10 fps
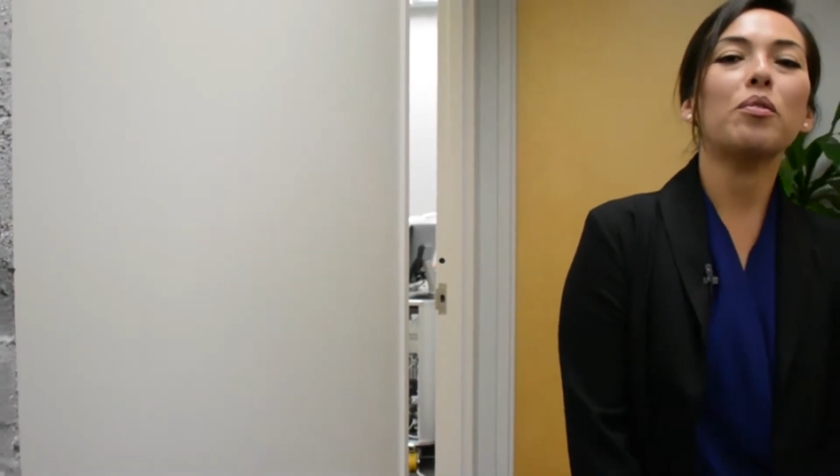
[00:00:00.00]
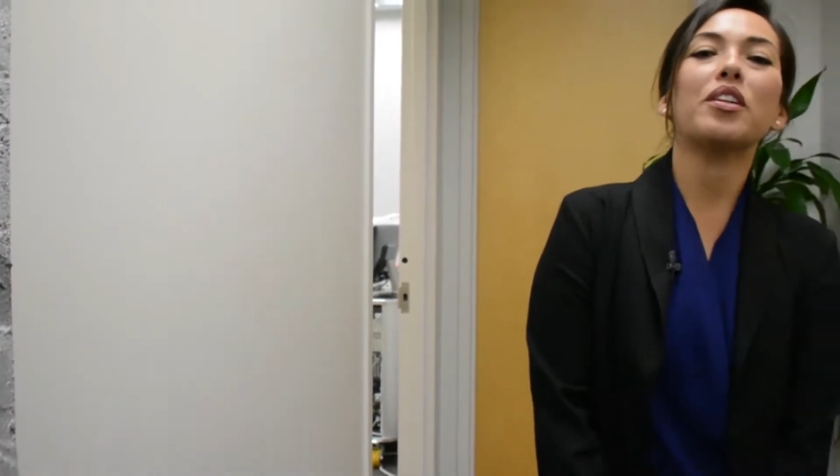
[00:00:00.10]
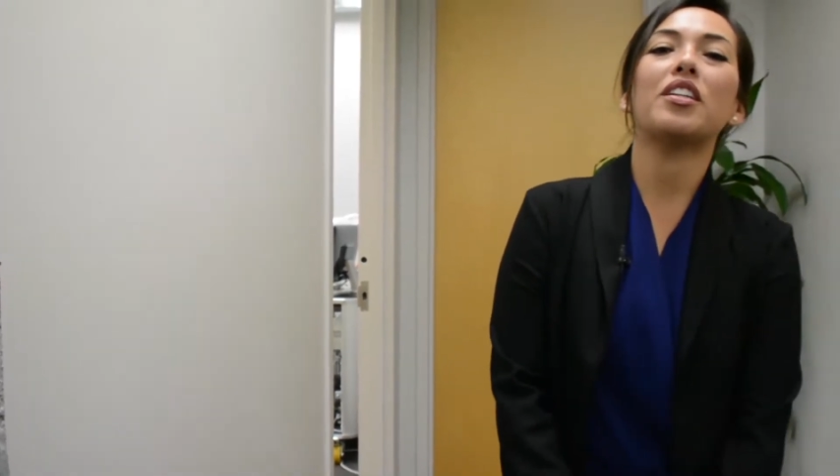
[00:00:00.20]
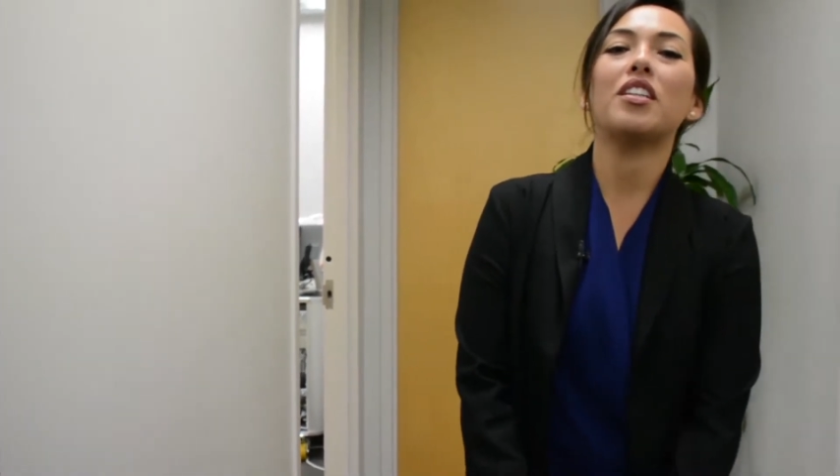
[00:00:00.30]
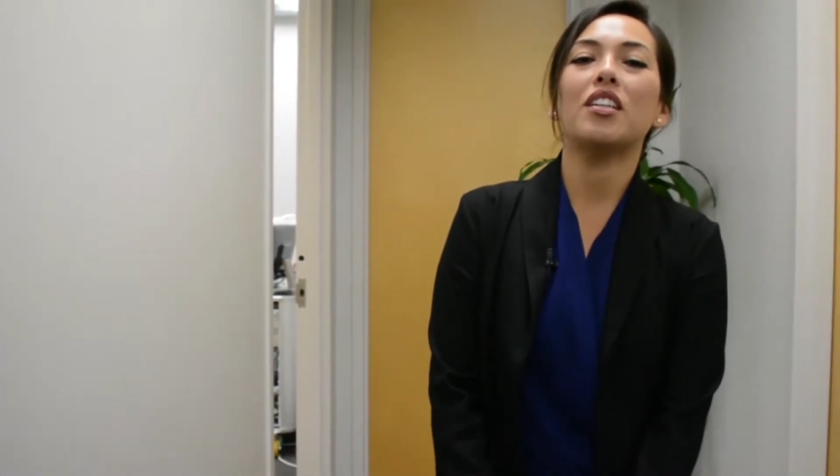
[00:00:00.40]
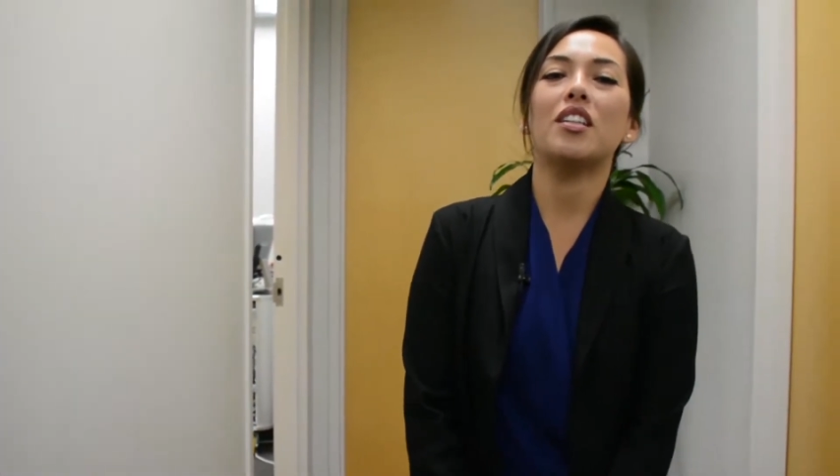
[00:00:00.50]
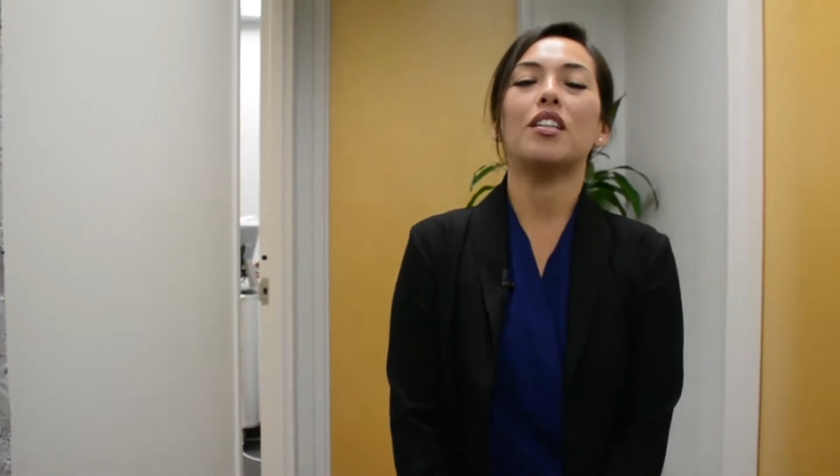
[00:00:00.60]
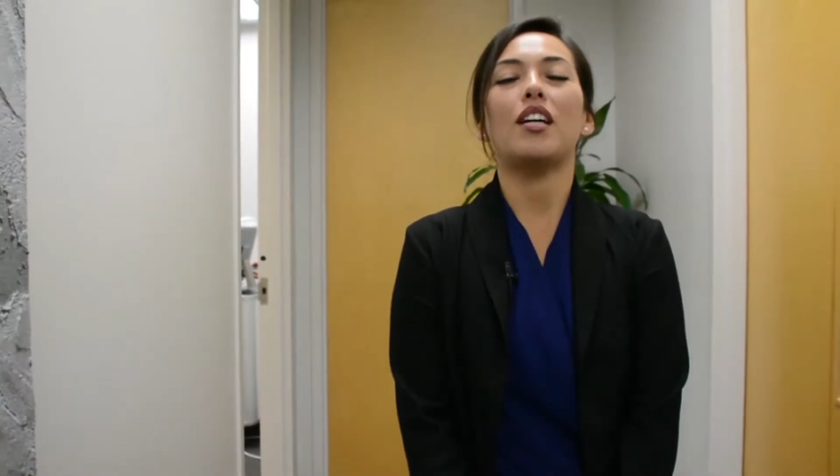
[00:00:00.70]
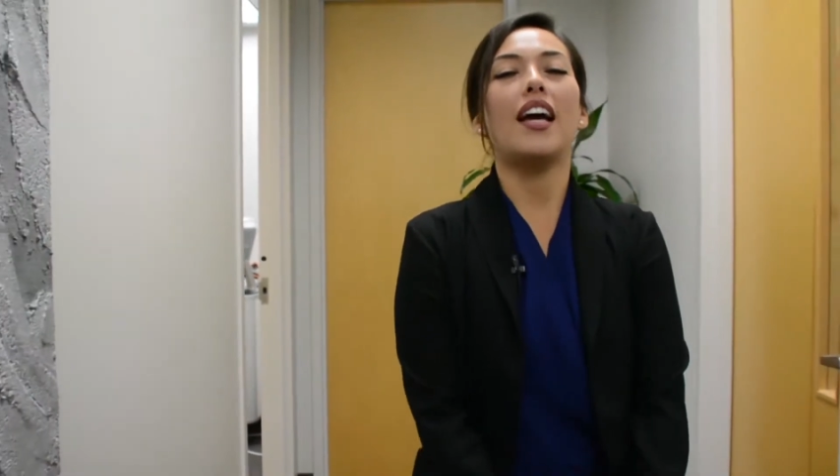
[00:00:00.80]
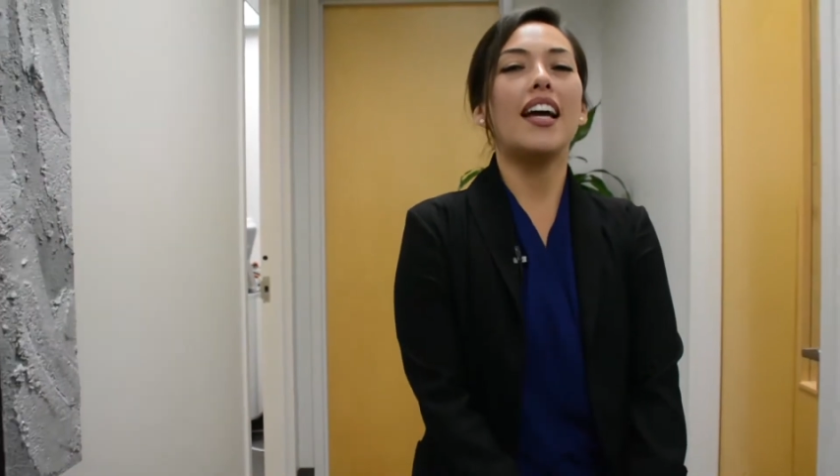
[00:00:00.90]
we're
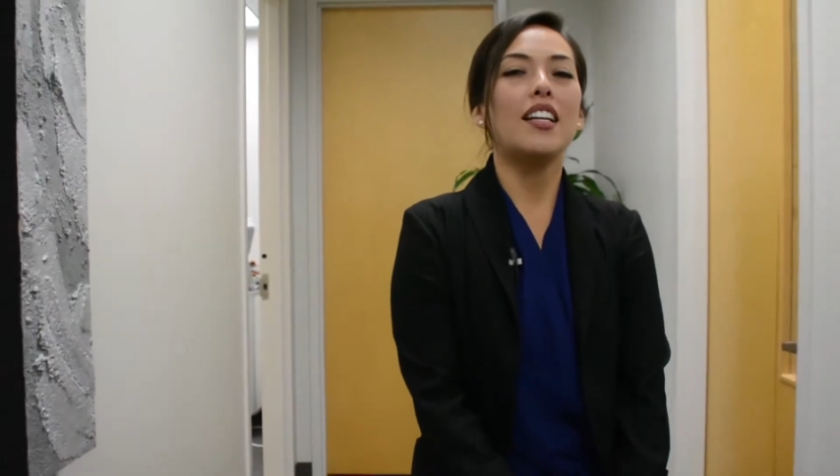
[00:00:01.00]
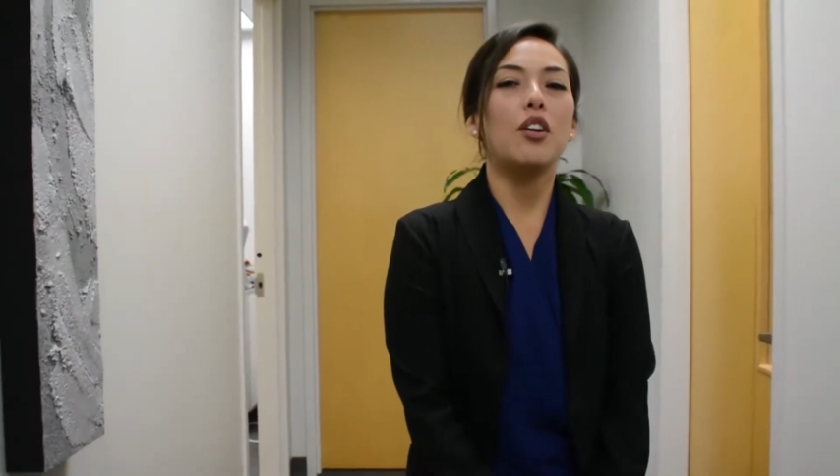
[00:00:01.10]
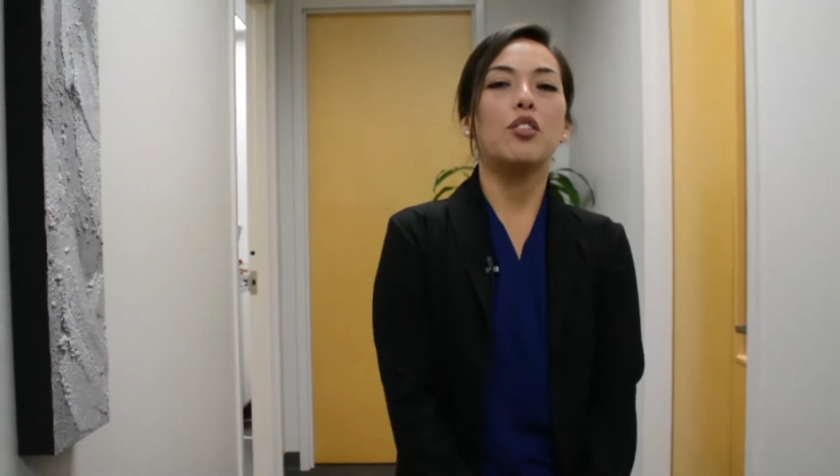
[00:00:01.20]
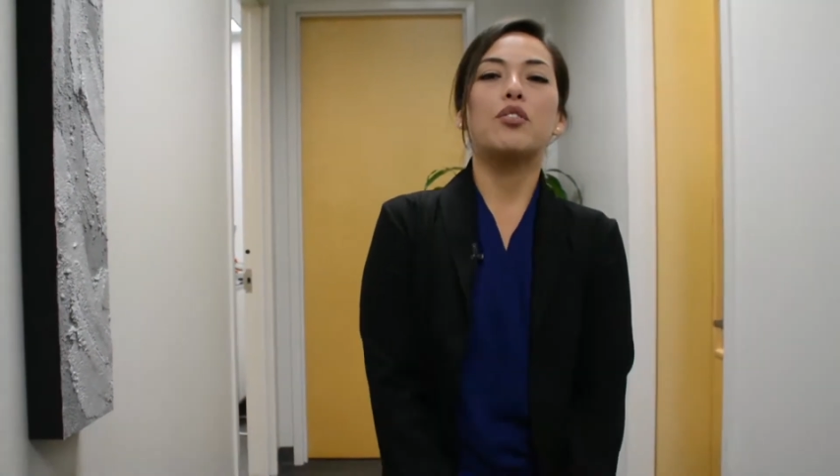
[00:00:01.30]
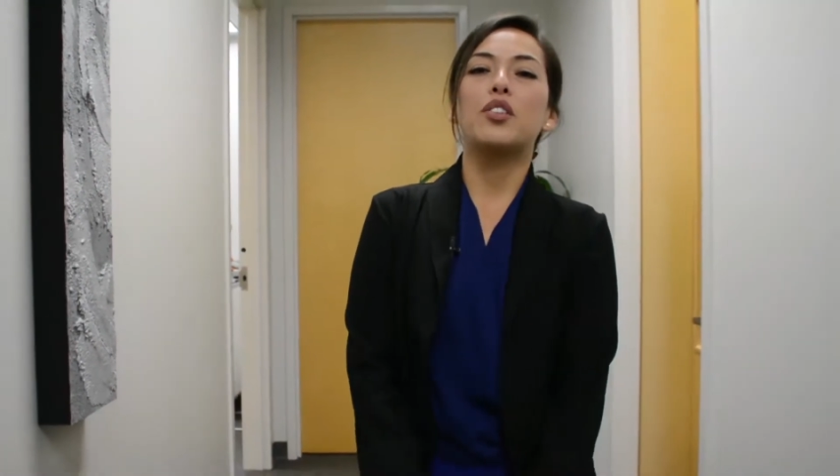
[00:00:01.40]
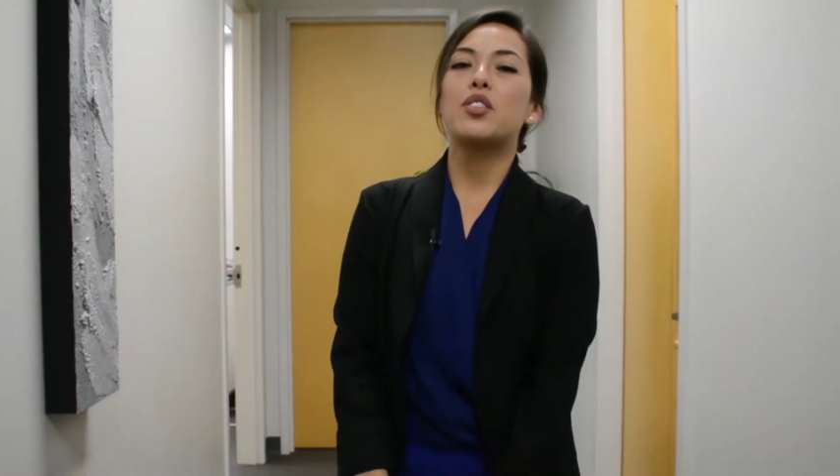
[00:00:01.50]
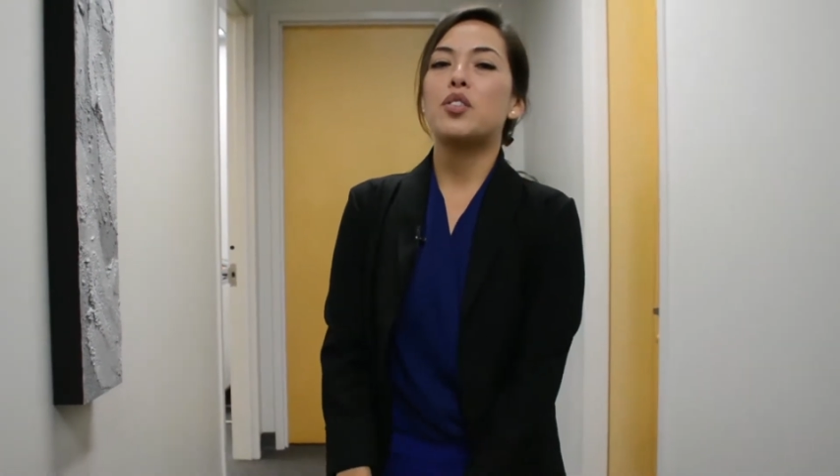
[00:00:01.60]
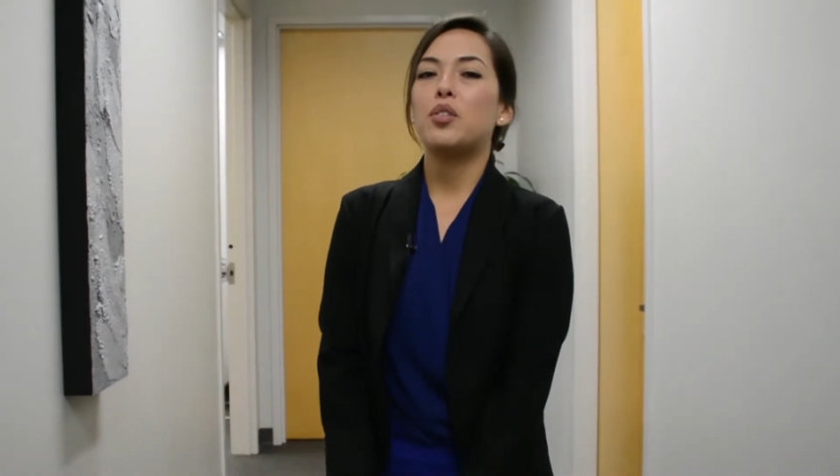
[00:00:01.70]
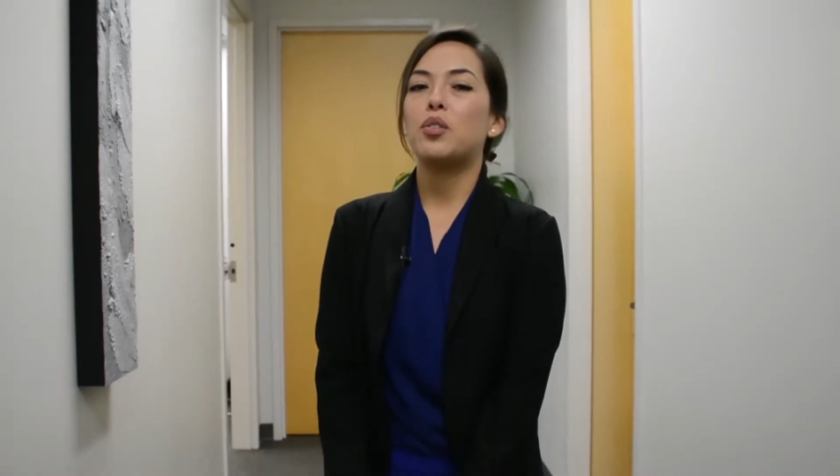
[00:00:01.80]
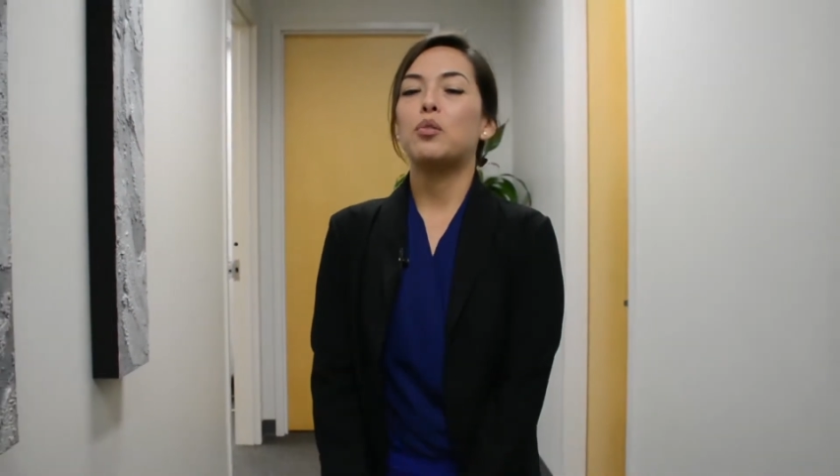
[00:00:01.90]
gonna head over
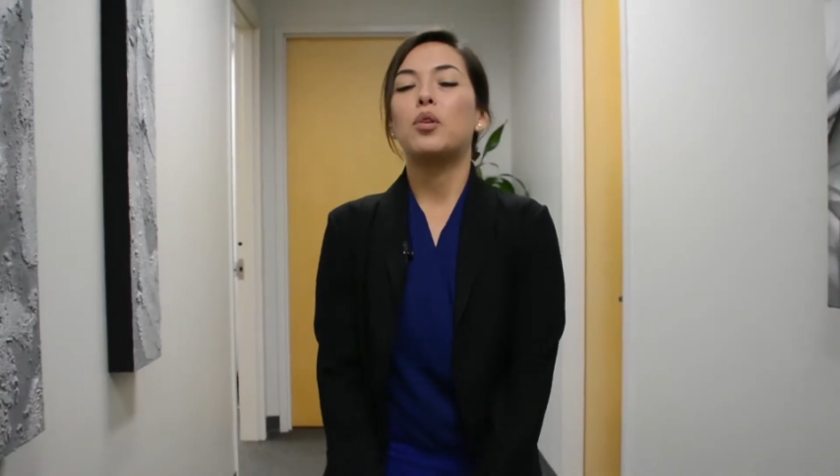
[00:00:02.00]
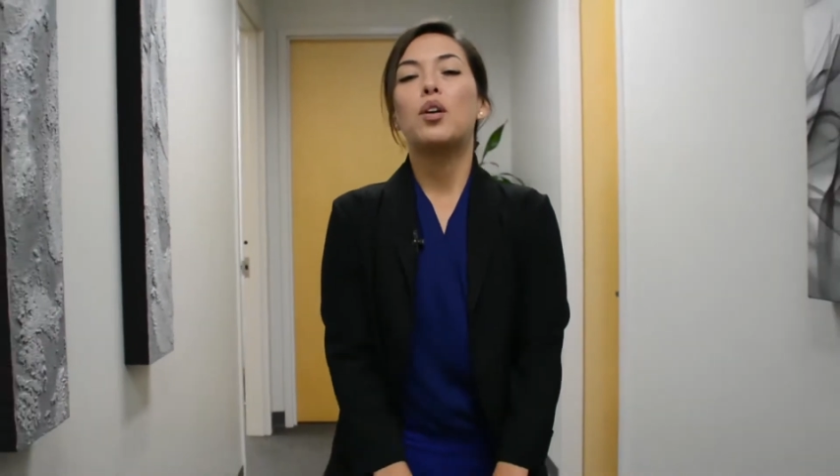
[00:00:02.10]
to